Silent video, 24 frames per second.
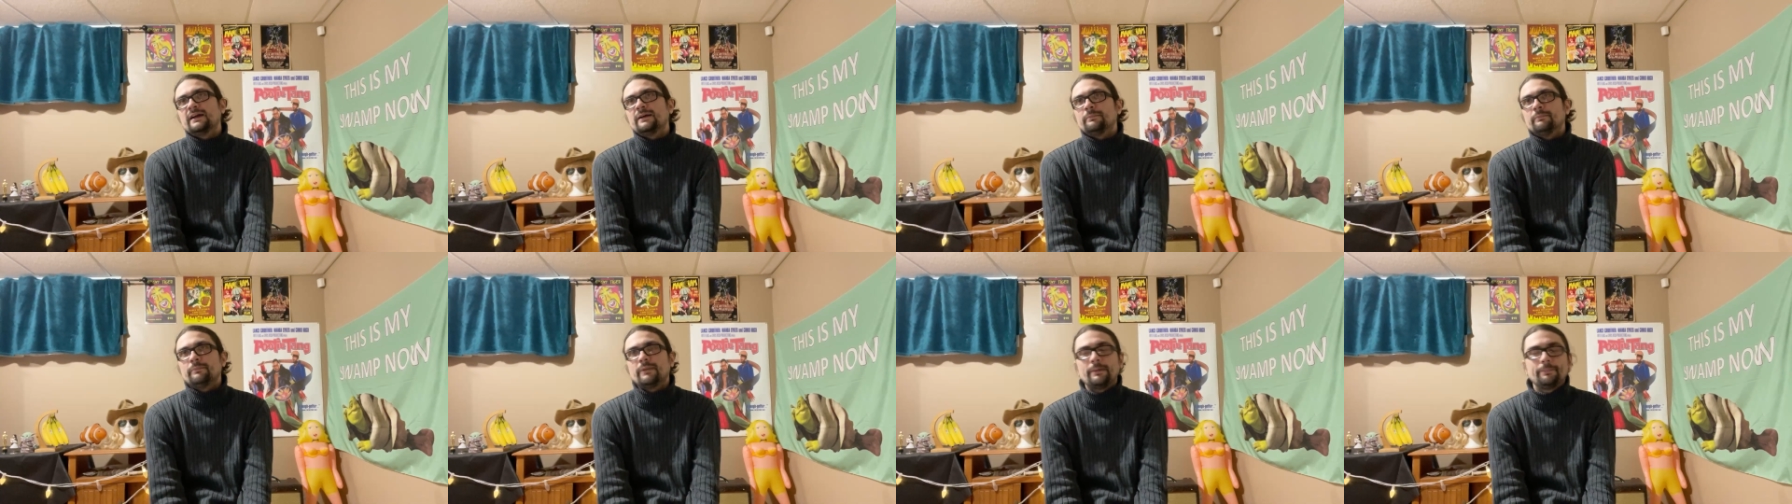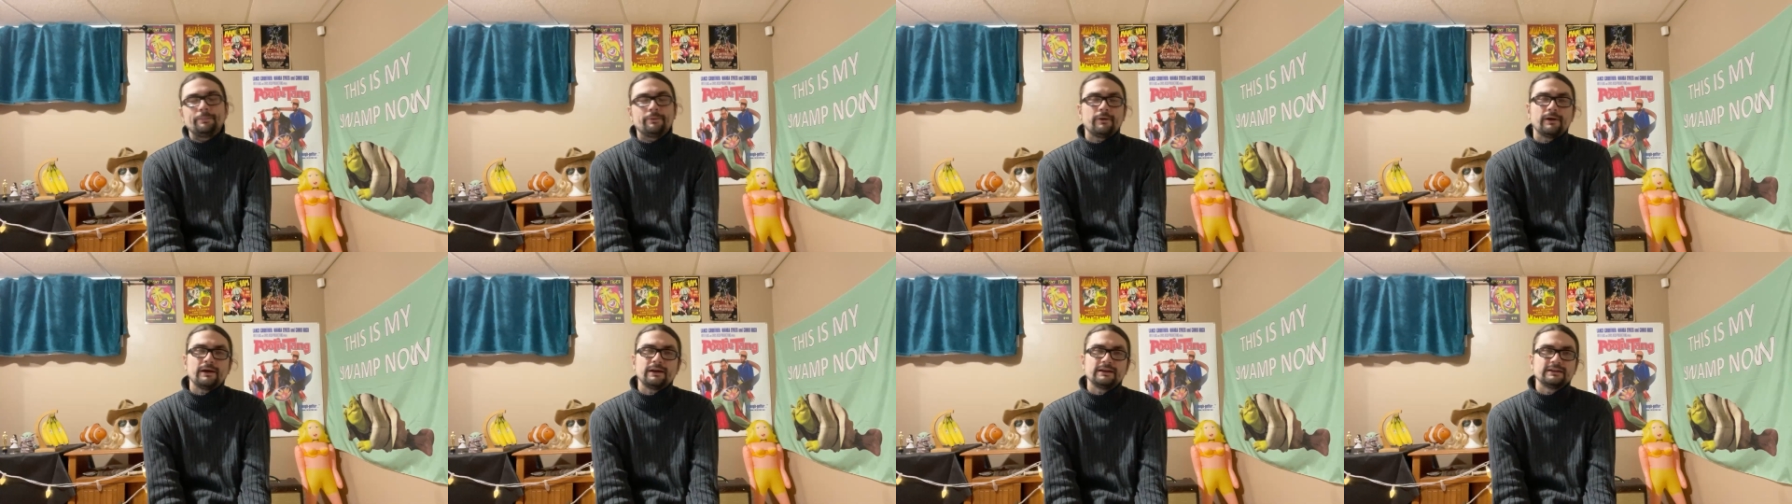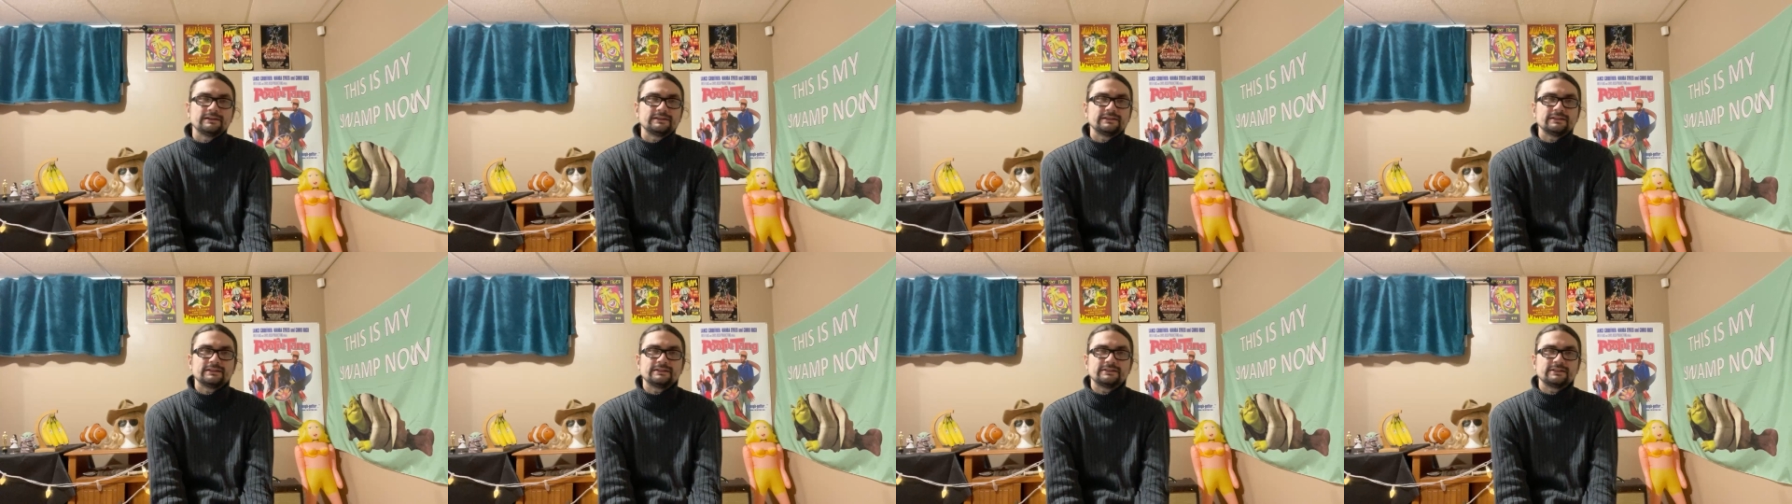my point
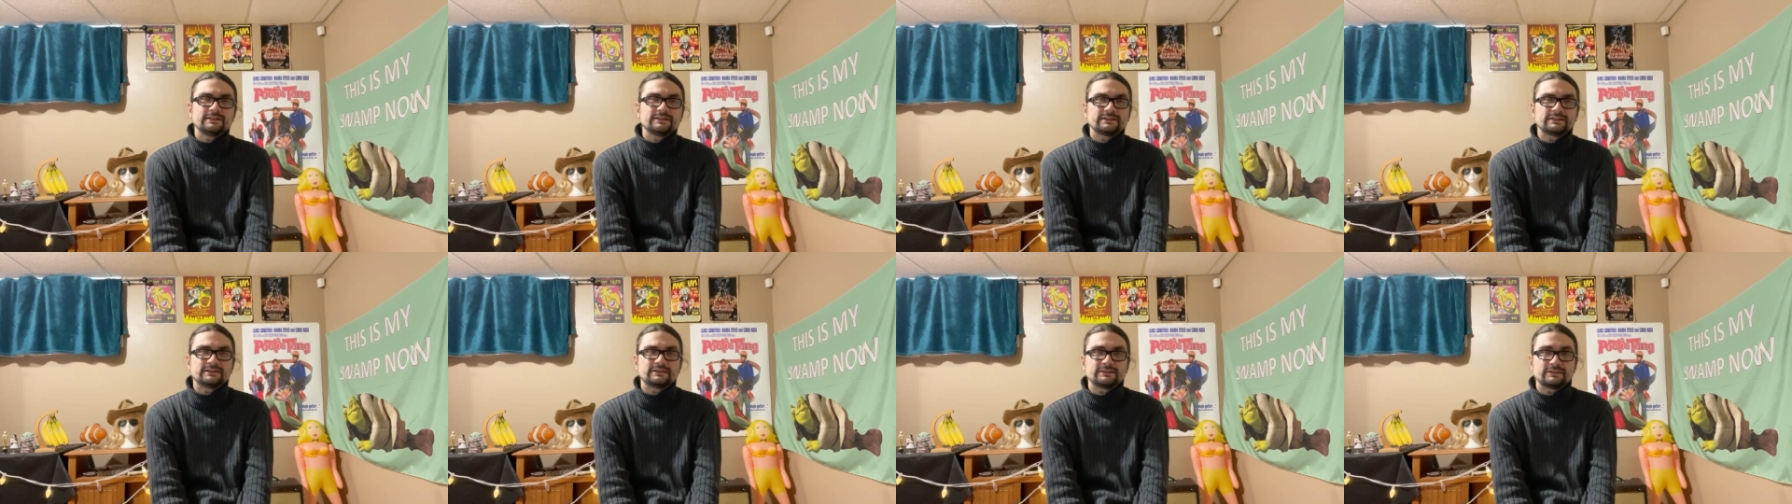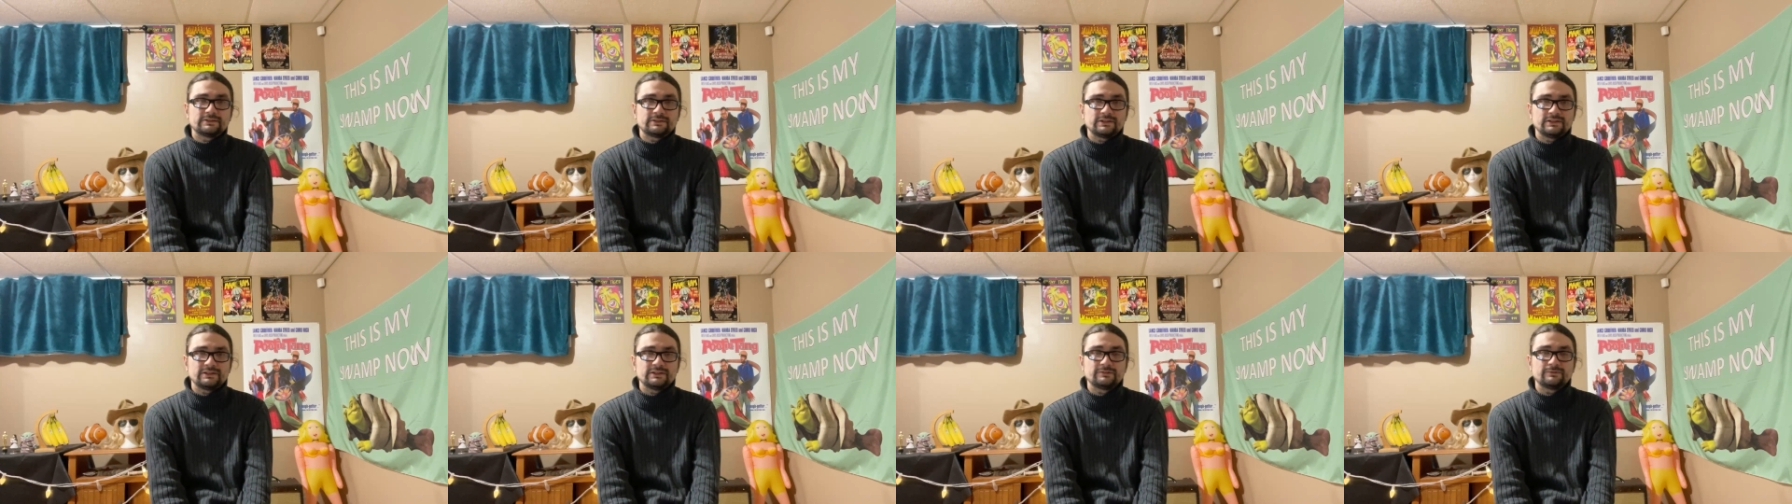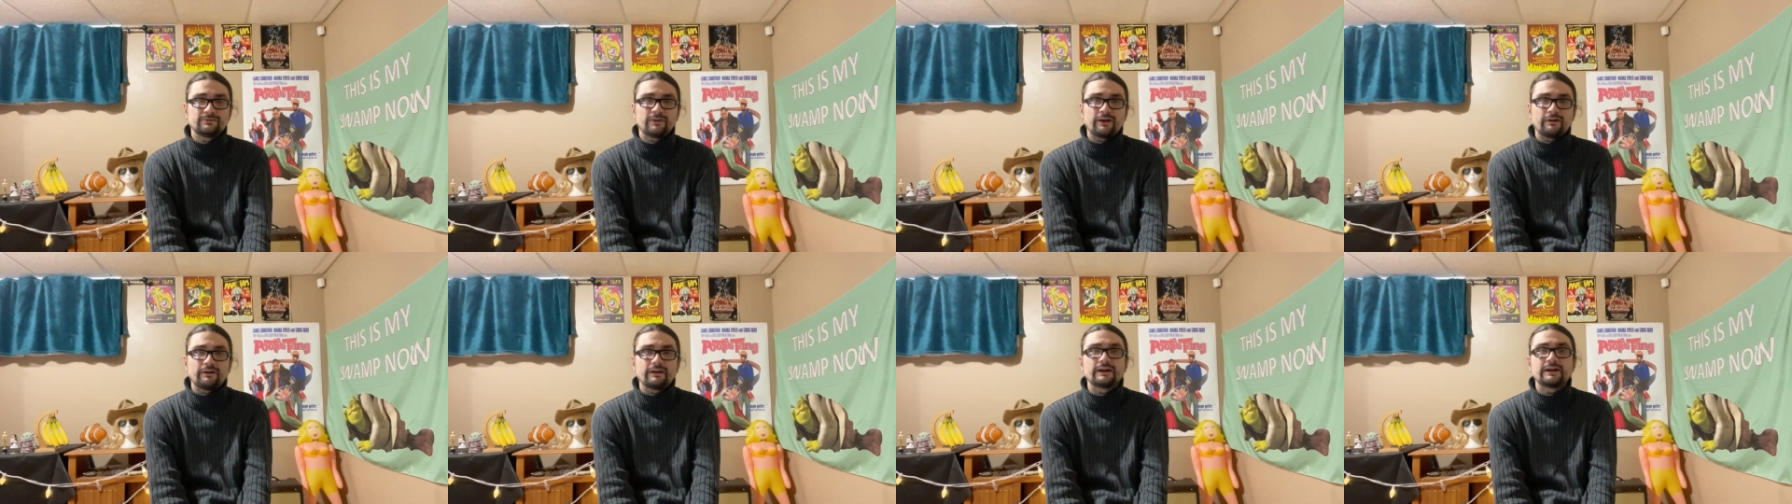is that just she's
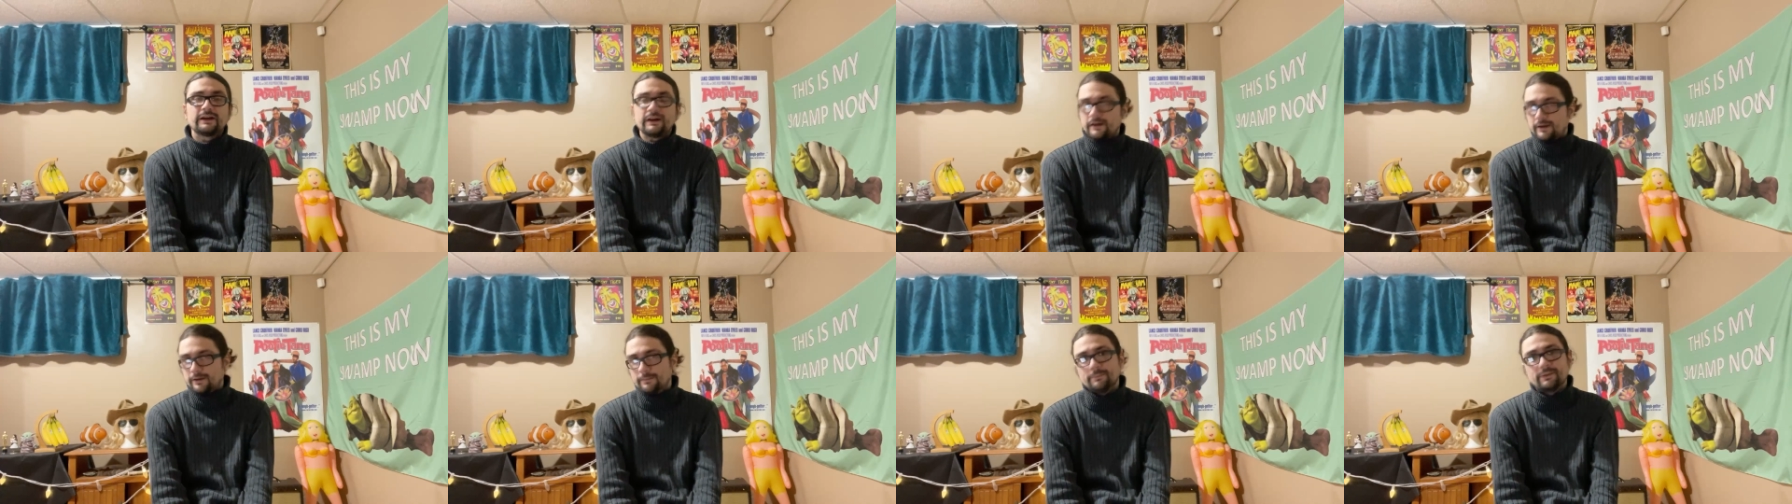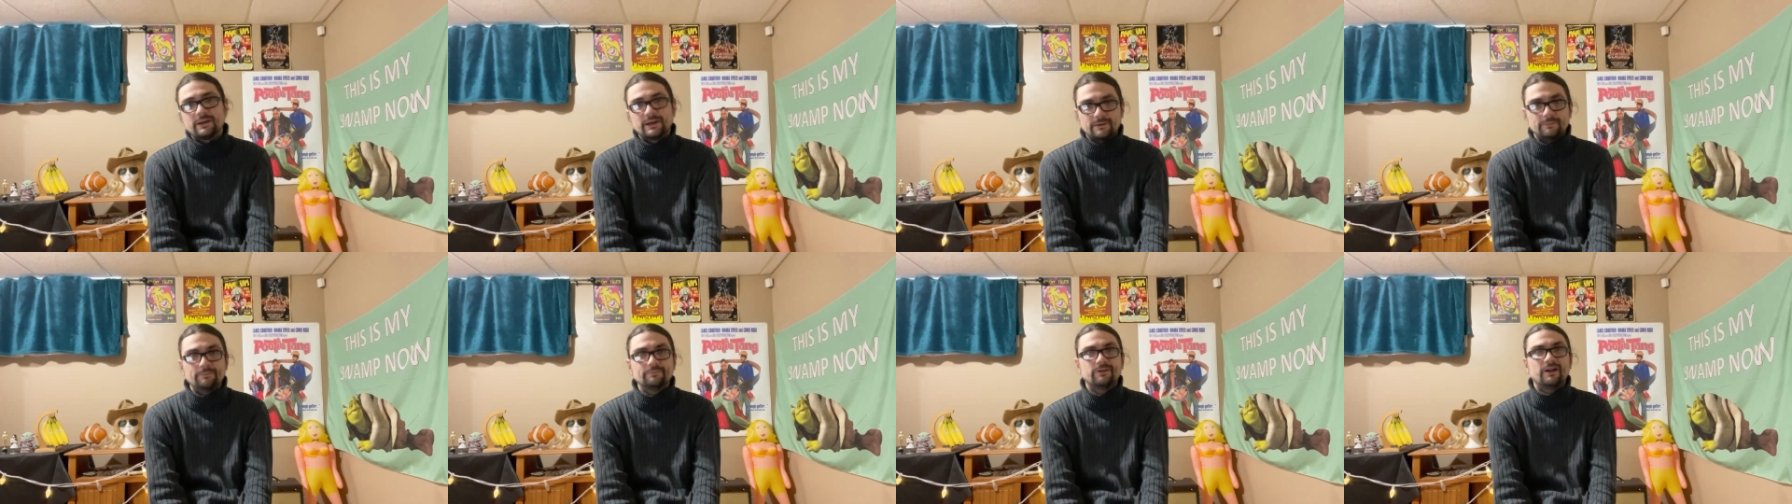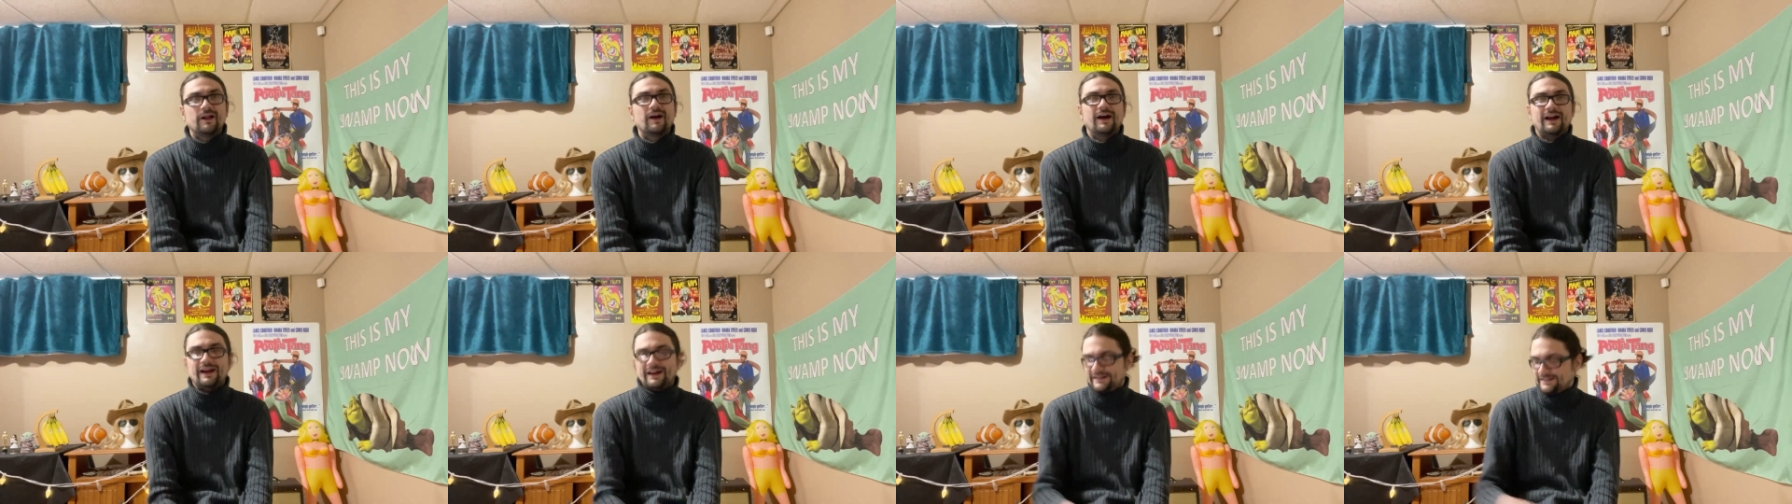very good at being
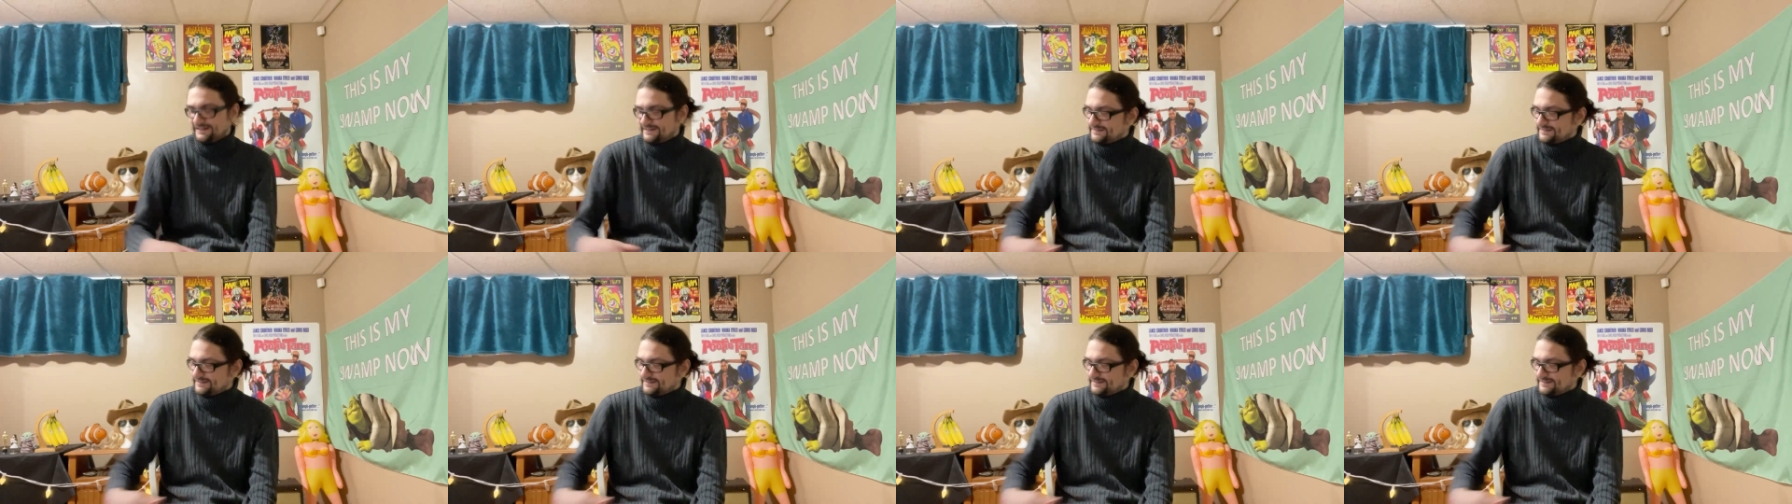blind,